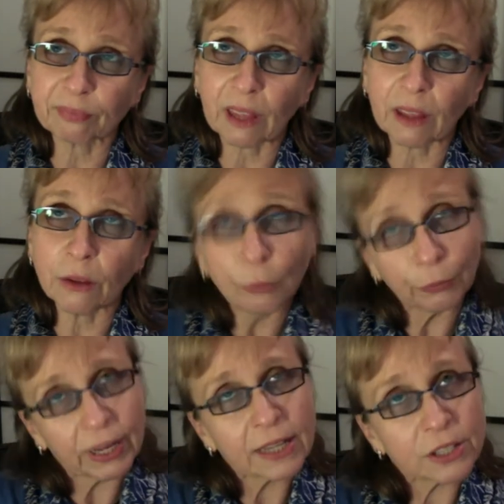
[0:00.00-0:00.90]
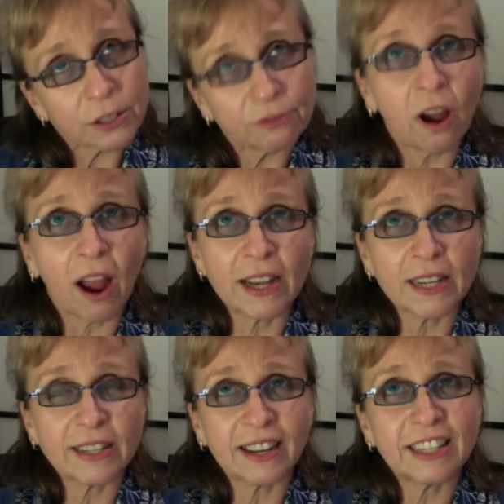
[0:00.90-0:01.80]
you'll need to find
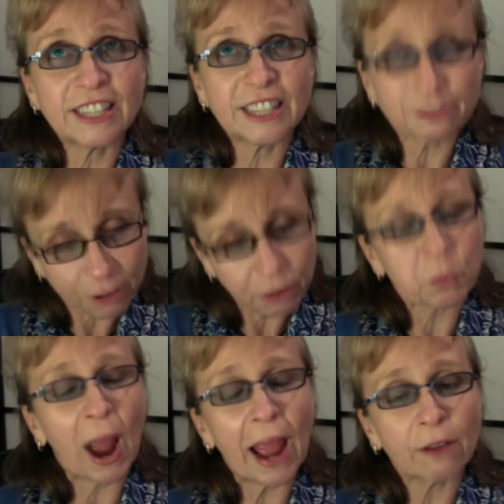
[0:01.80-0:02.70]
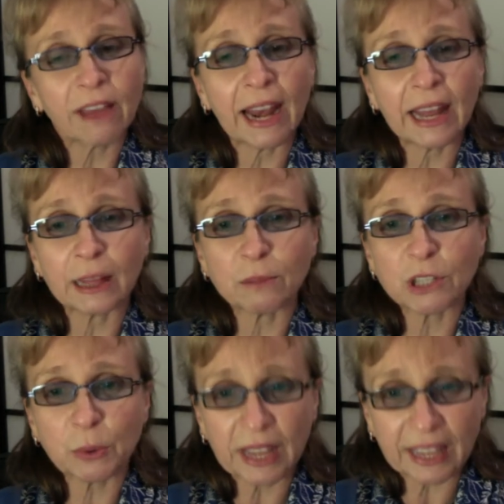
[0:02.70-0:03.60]
a different way of getting them
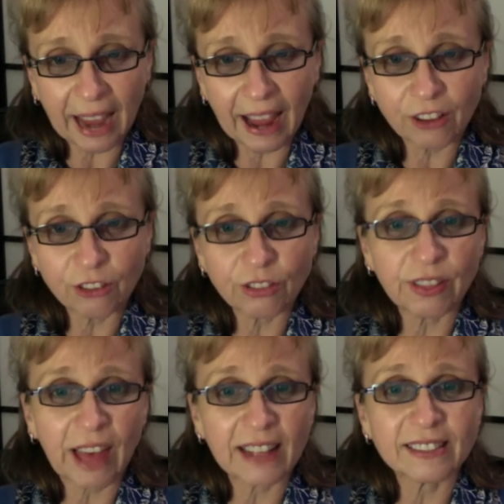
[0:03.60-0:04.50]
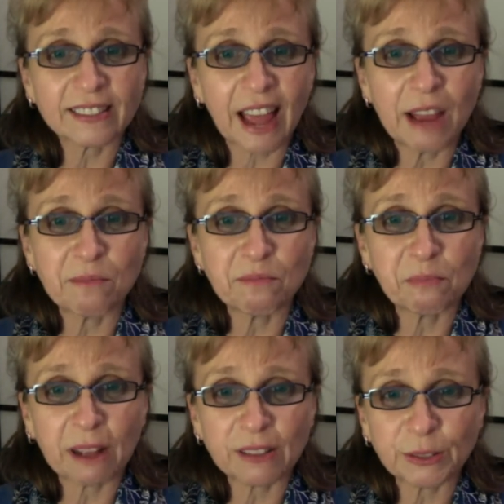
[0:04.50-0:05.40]
to engage that same
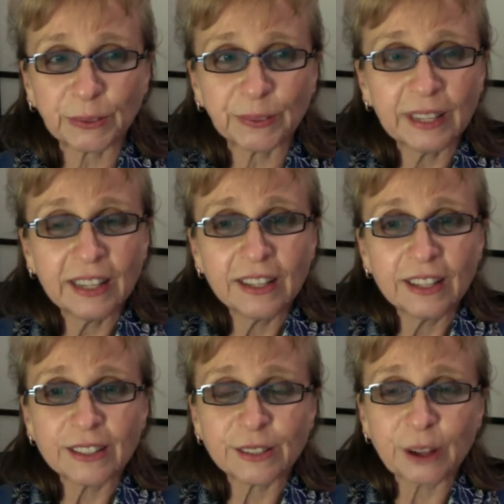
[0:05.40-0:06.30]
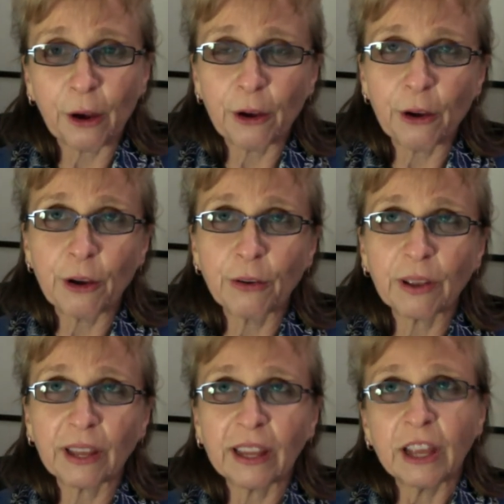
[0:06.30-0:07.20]
muscle. So
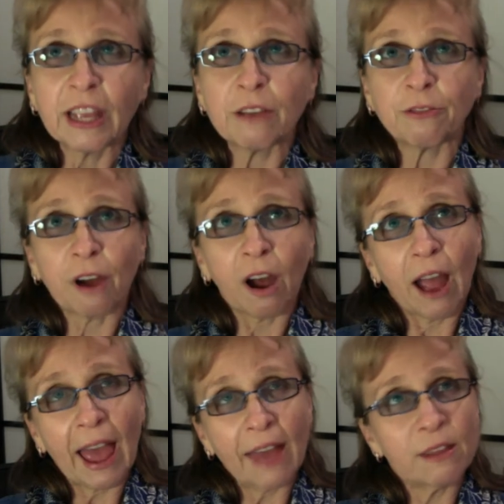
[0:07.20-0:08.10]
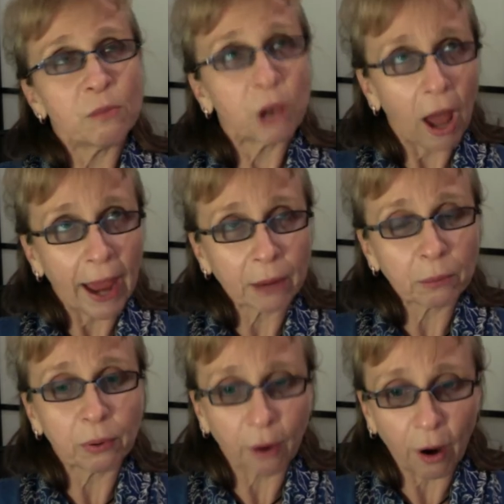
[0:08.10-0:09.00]
if I had them
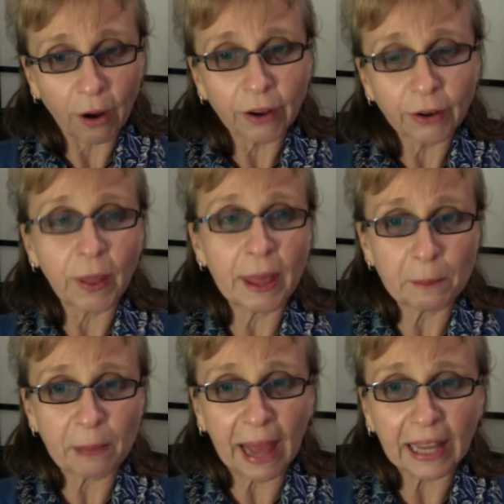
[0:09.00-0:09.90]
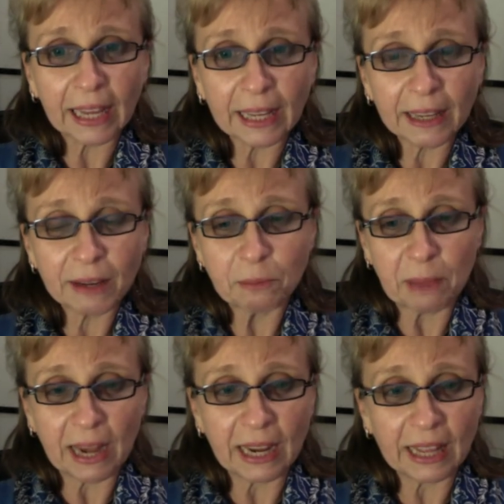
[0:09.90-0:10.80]
lying prone on their belly,
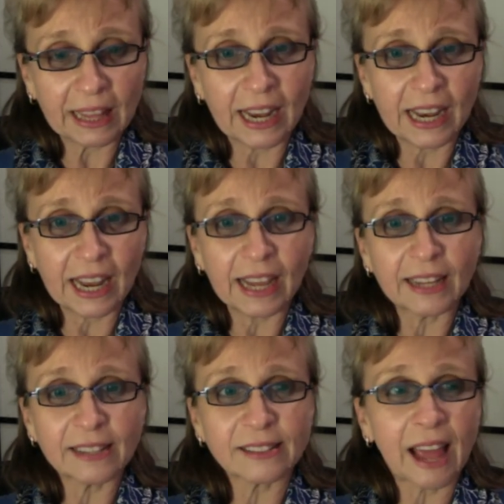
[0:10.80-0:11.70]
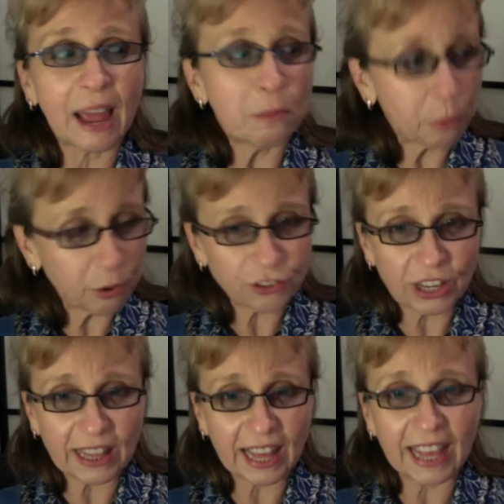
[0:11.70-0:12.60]
bending their knees and
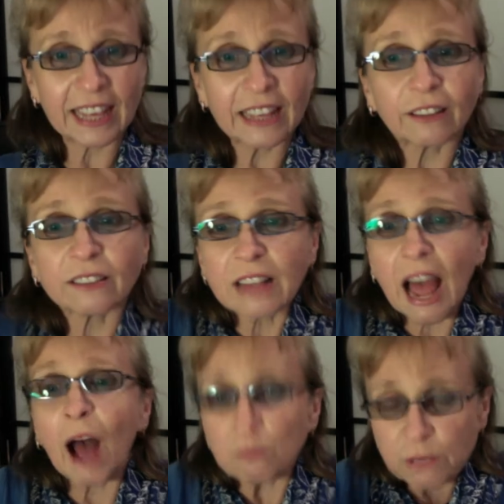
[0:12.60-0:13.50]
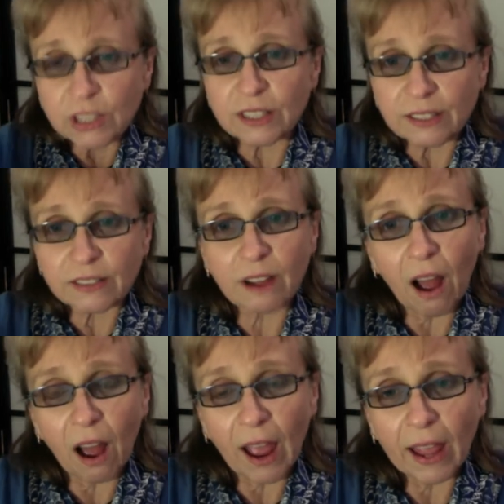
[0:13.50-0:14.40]
pushing their heels up to the
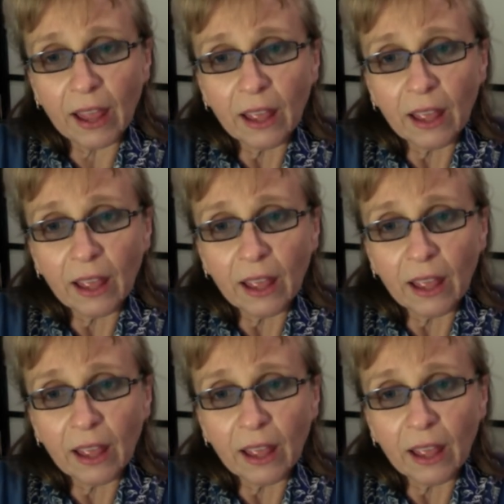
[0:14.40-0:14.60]
sky,